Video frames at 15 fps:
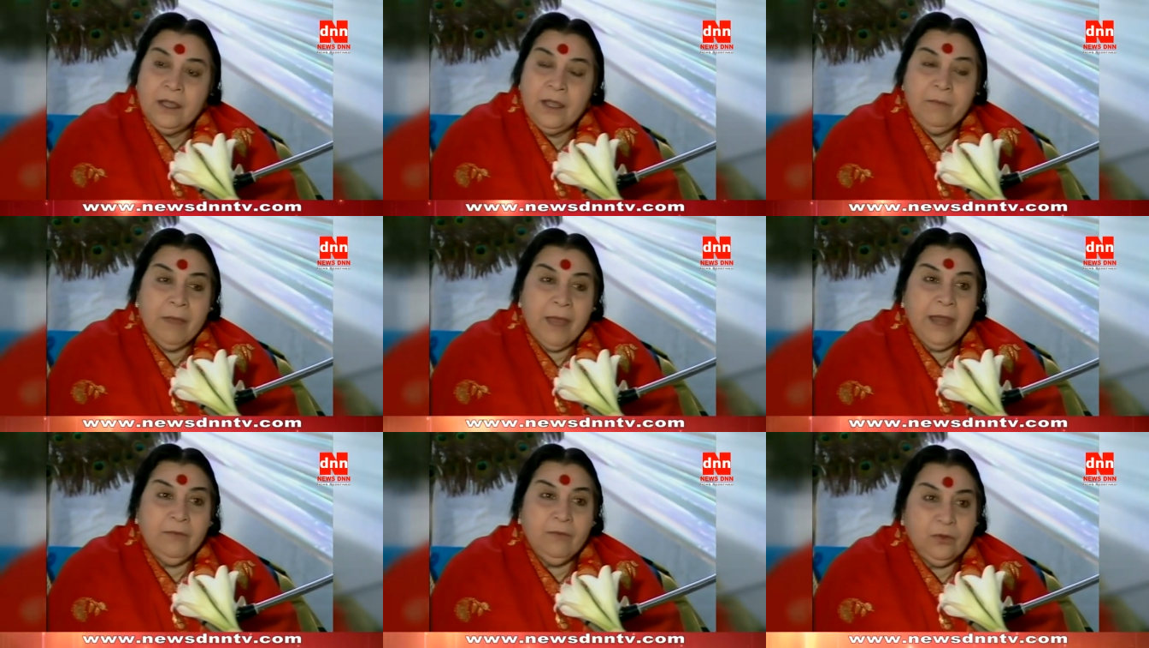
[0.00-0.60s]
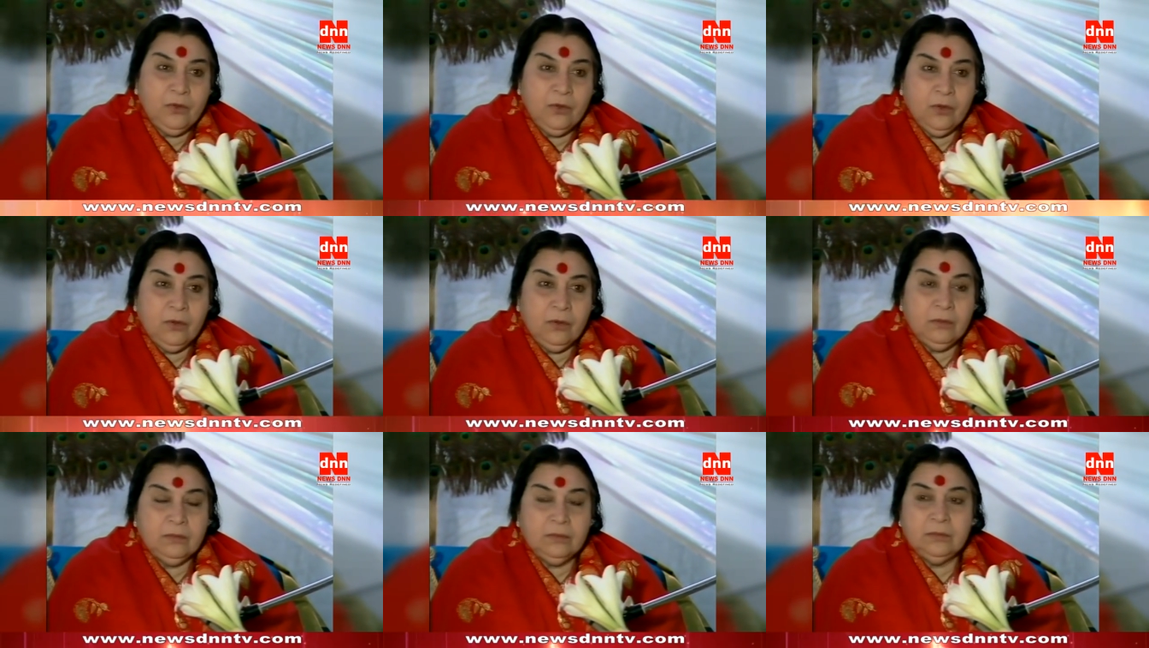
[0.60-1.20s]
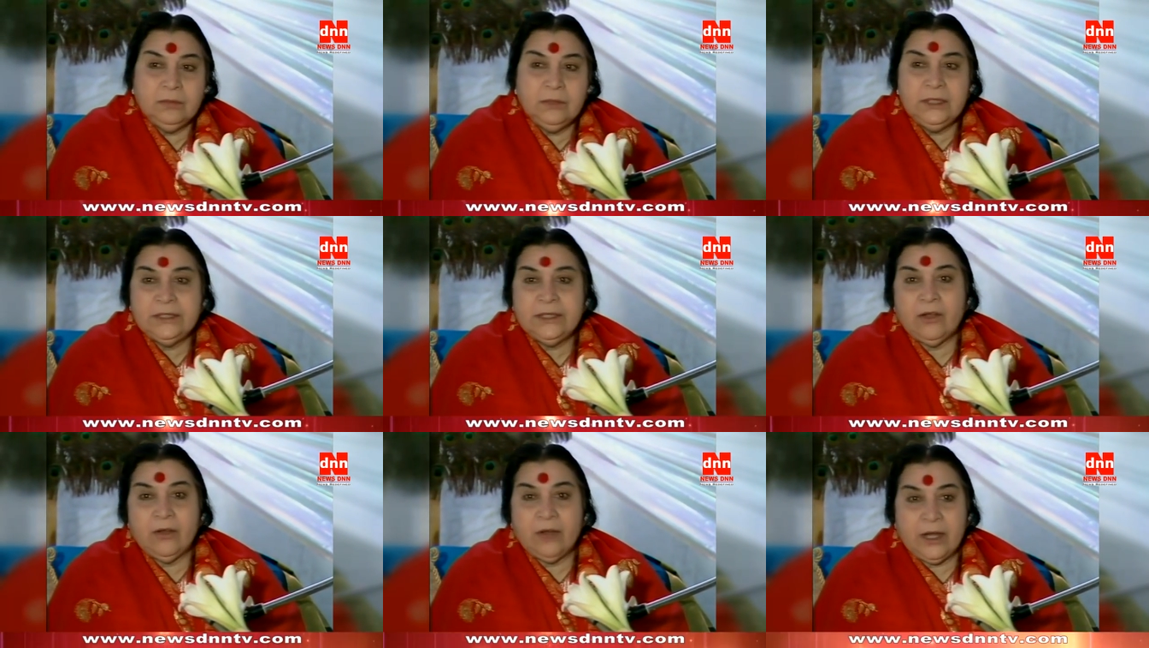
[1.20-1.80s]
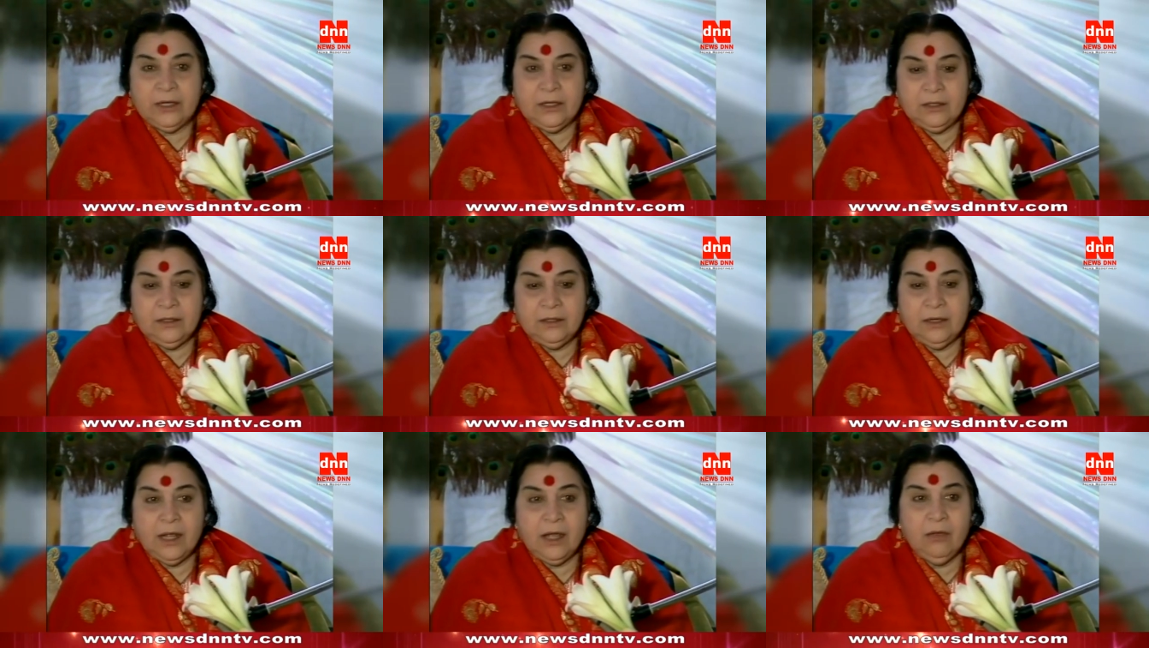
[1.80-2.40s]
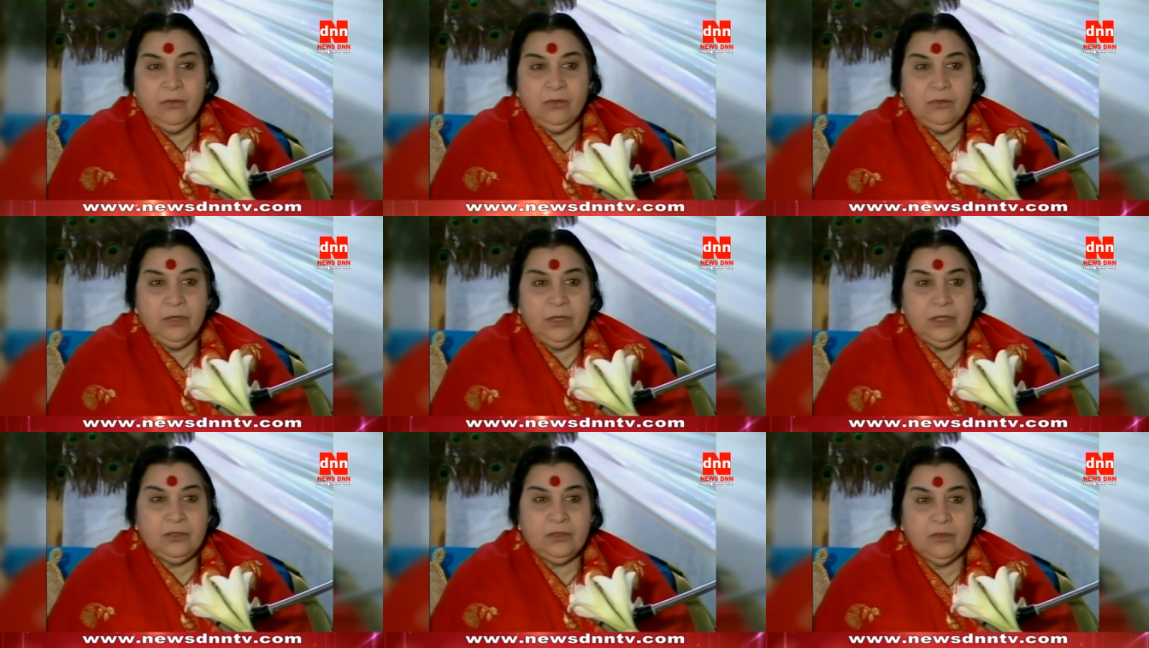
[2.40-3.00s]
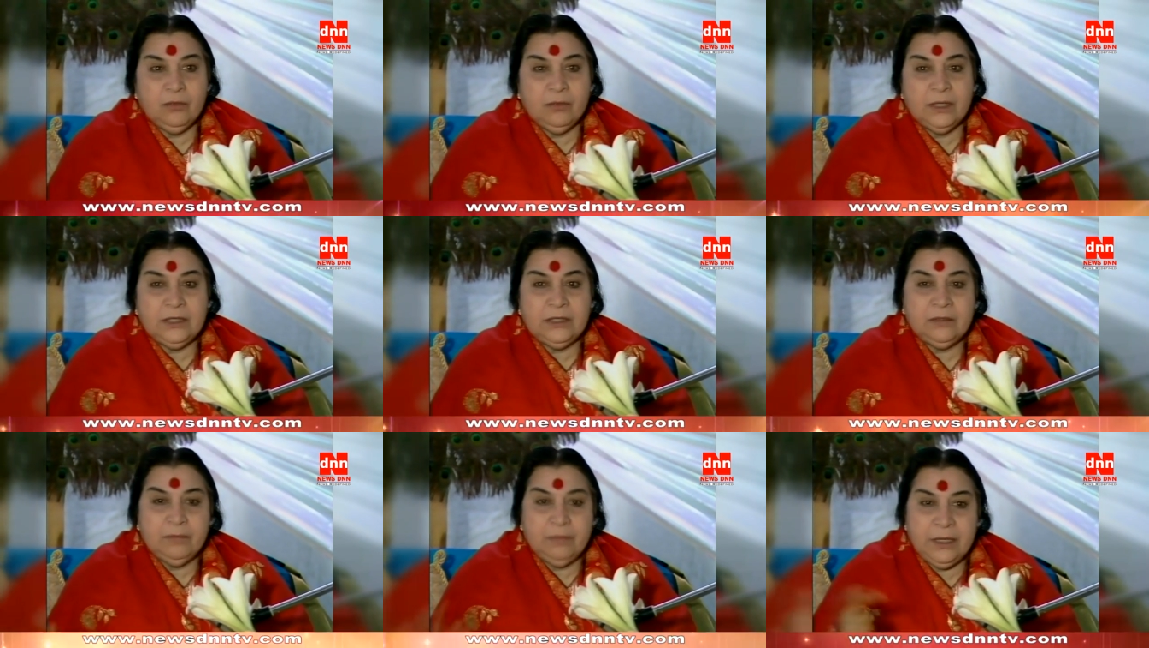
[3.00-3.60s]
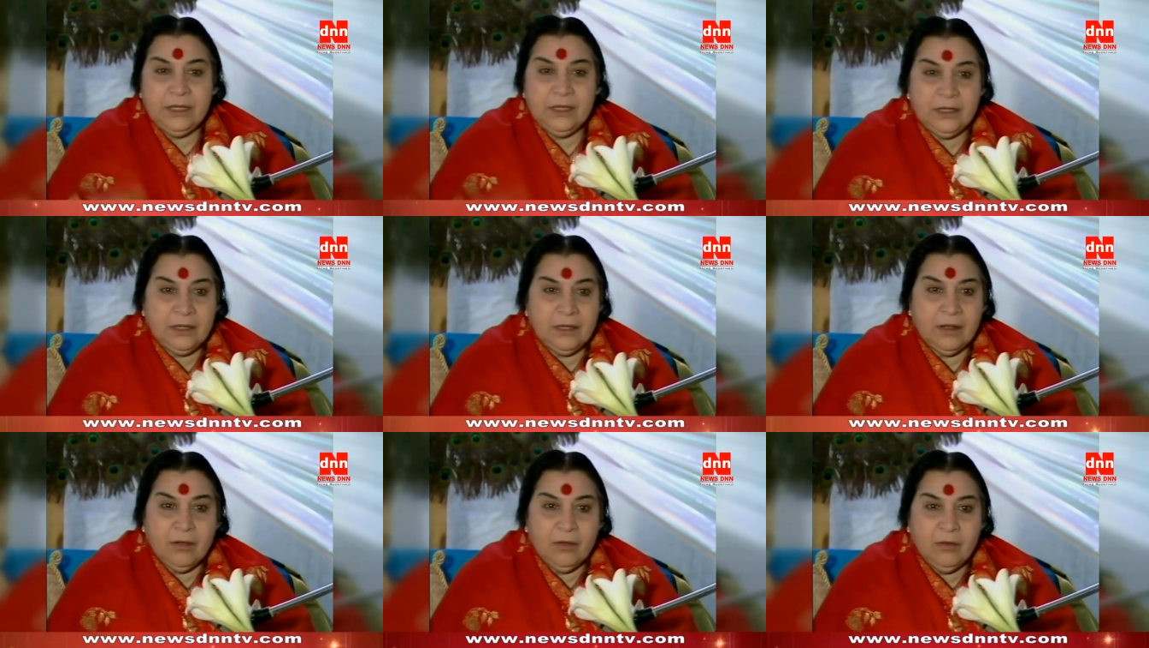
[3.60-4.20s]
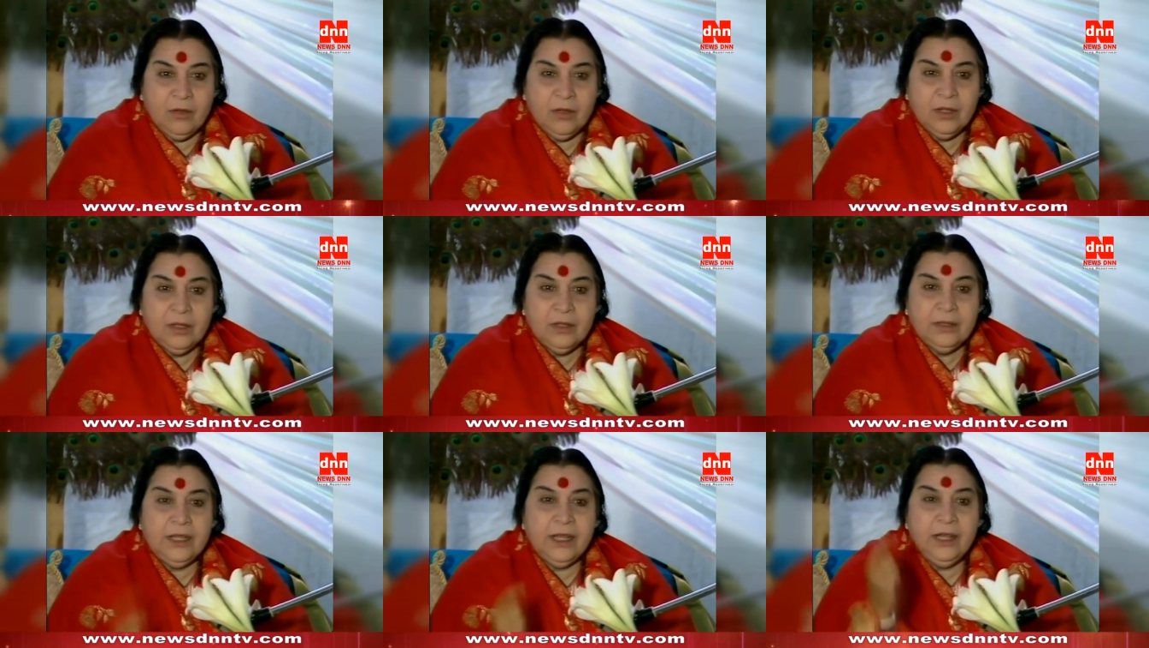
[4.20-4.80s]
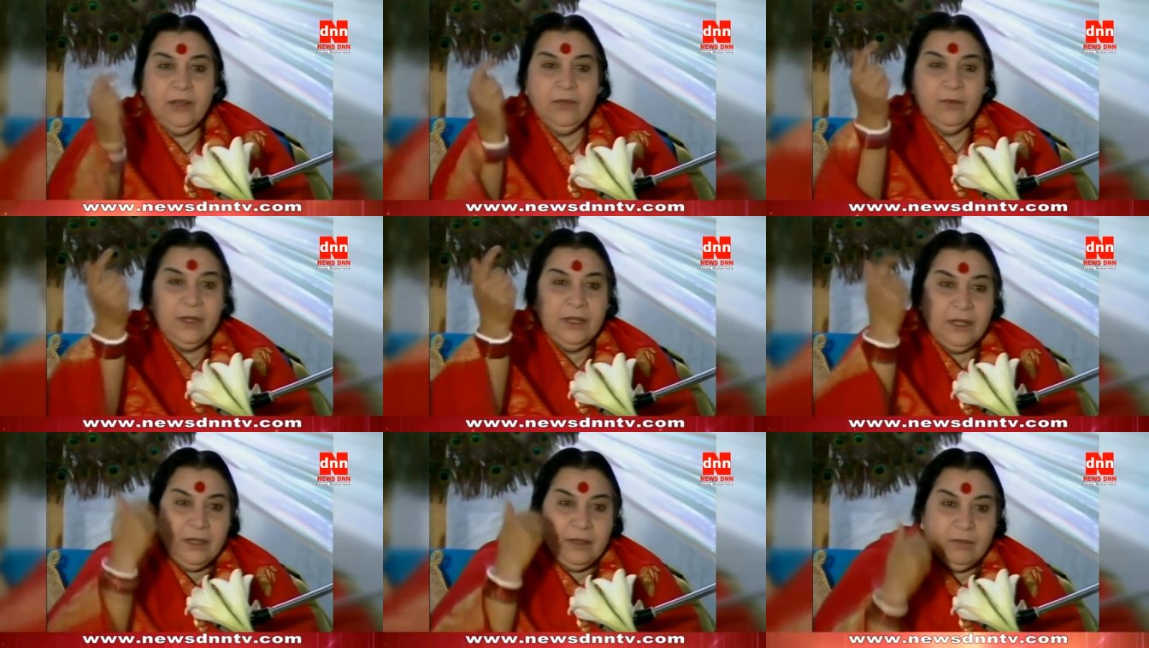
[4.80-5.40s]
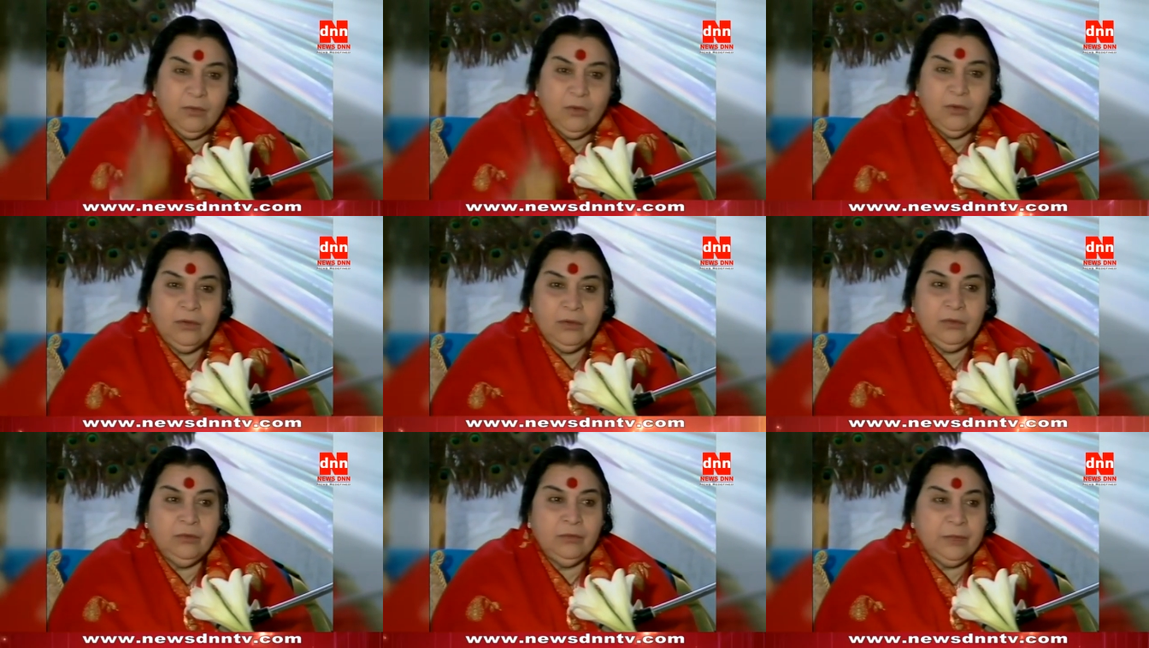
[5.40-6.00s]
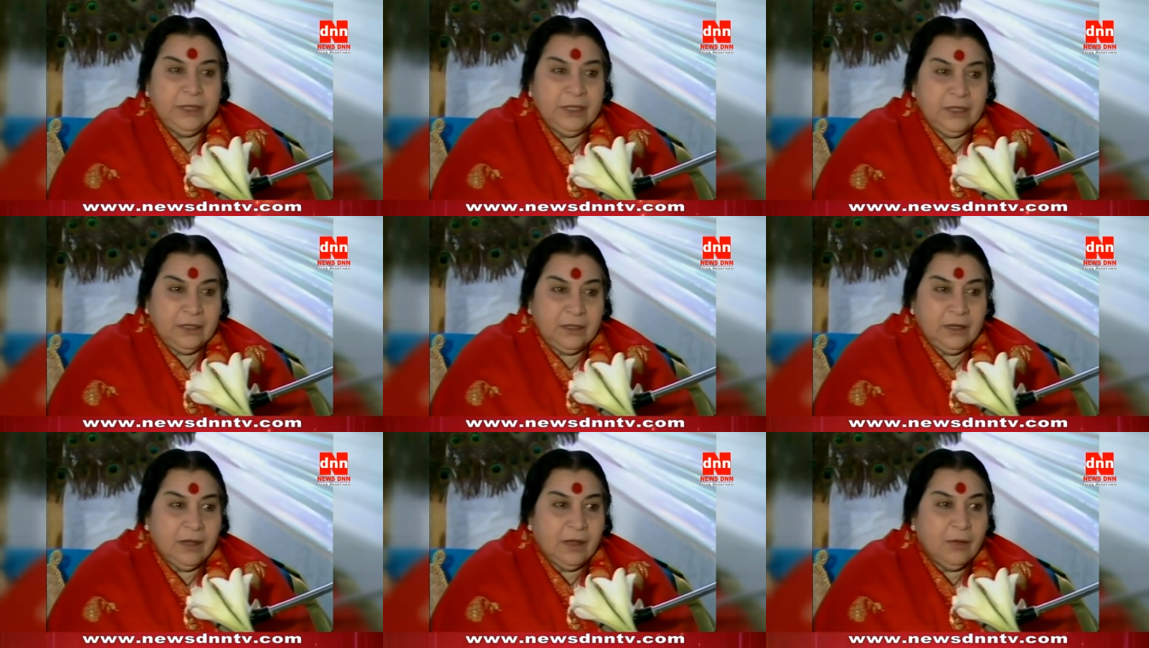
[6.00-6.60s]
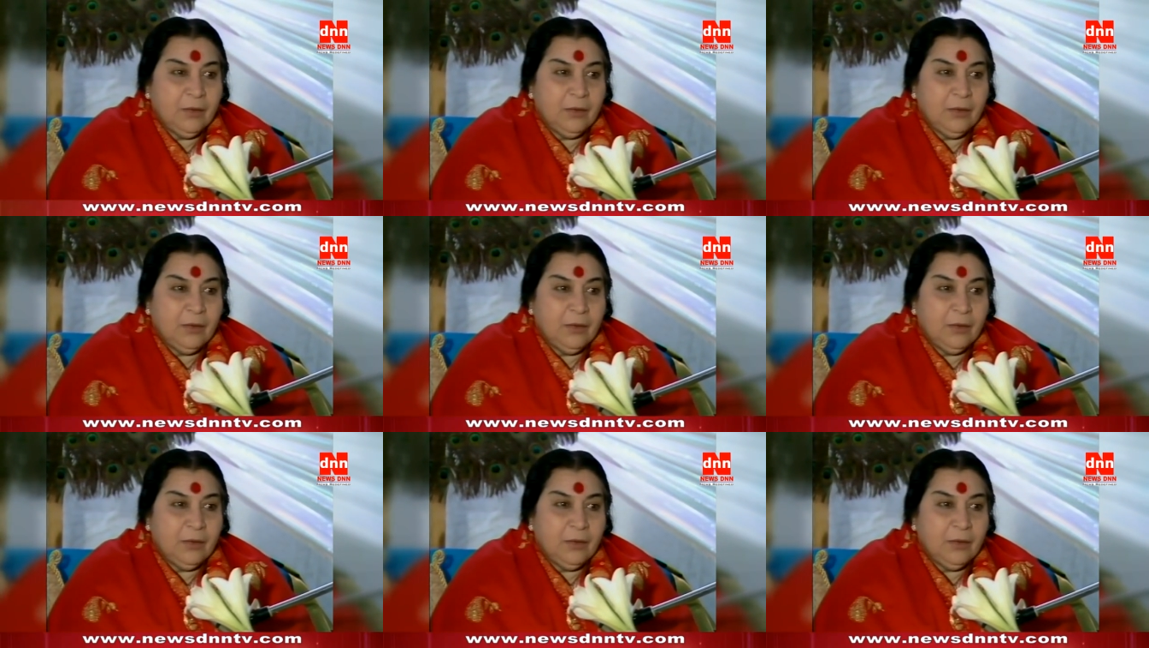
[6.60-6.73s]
A man would go, he'll say, all right, now you need so much, bring it now. Then you will need more, you bring it now.